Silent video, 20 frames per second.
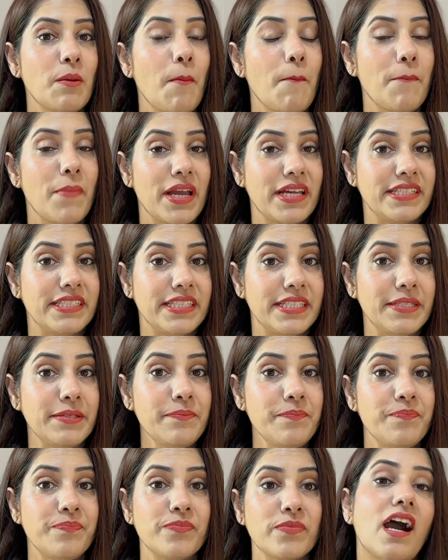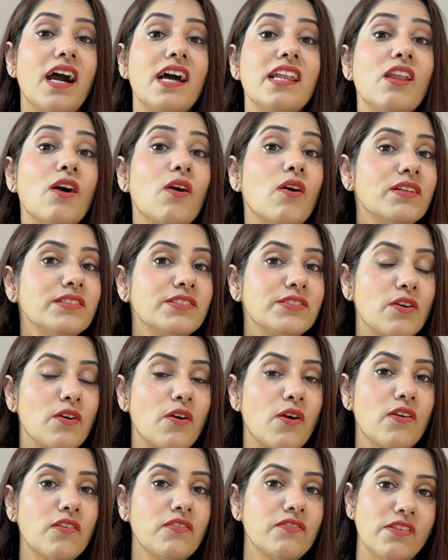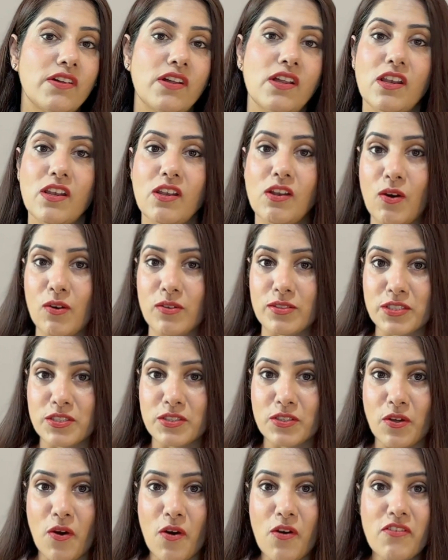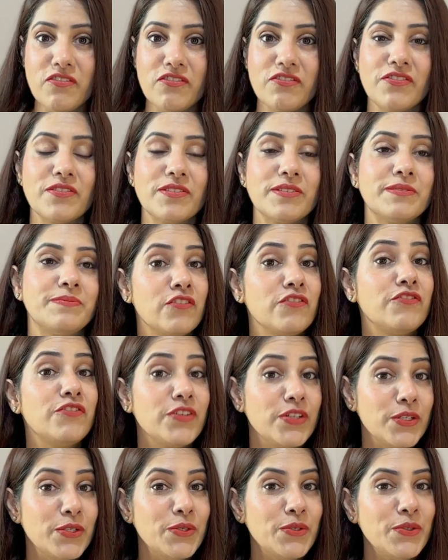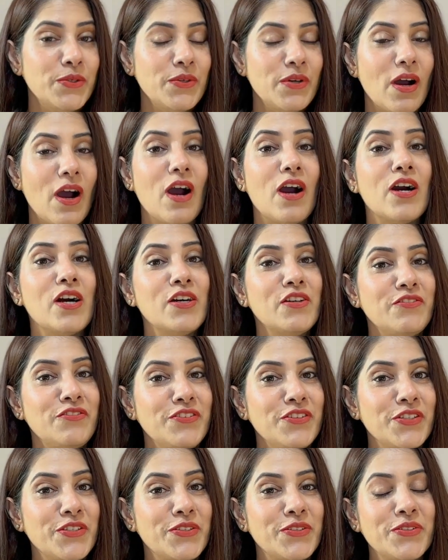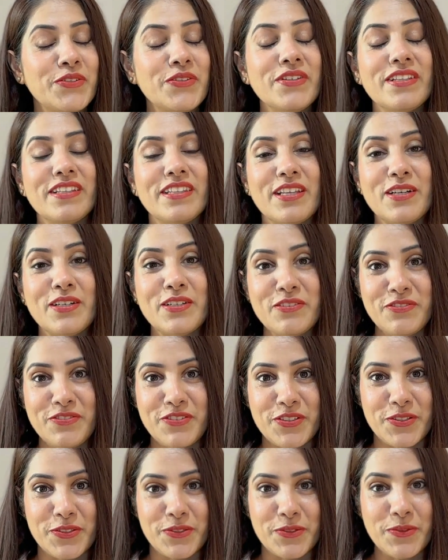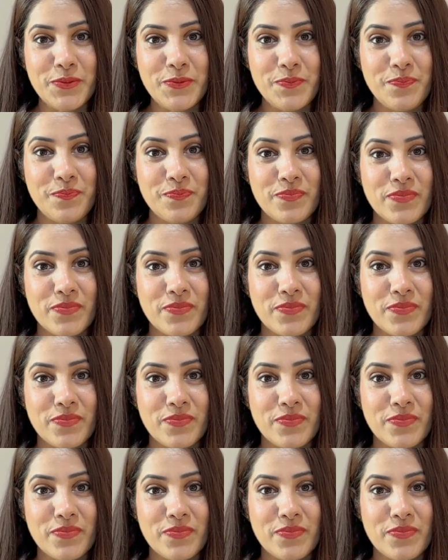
many, a lot of, lots of, few, a few, the few,